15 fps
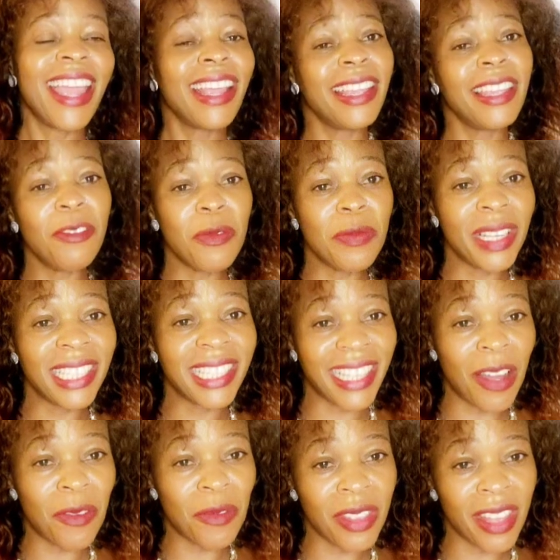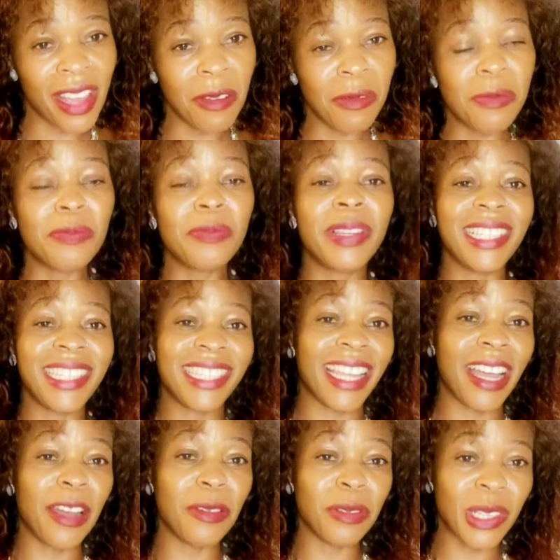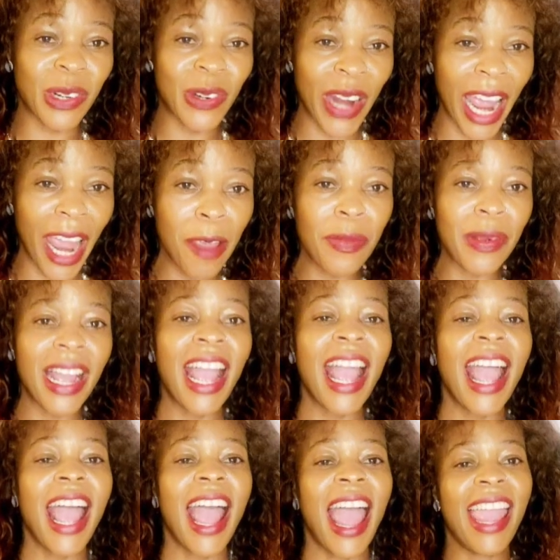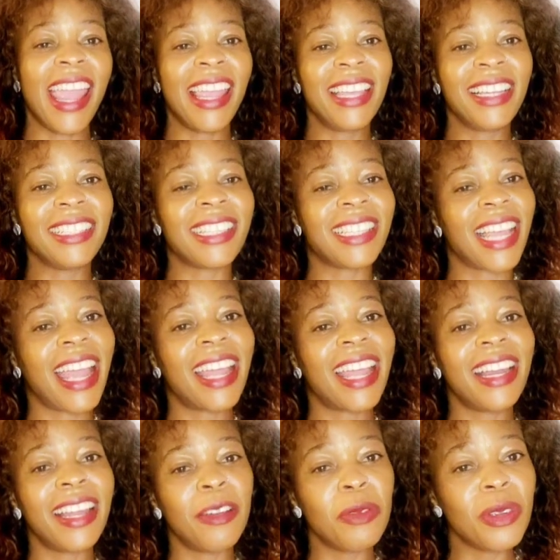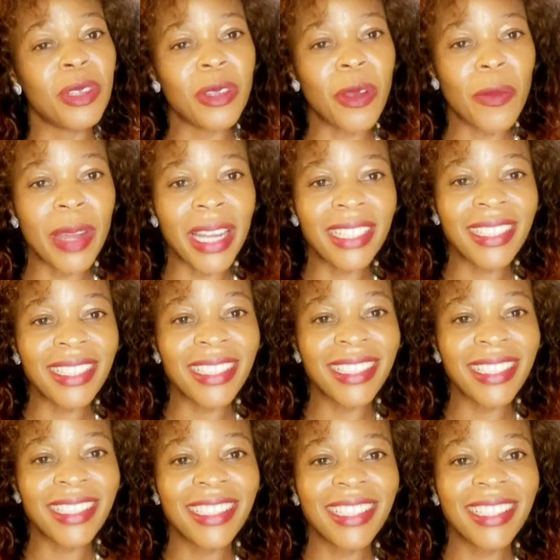Give me thumbs up, please subscribe, and I love you so much.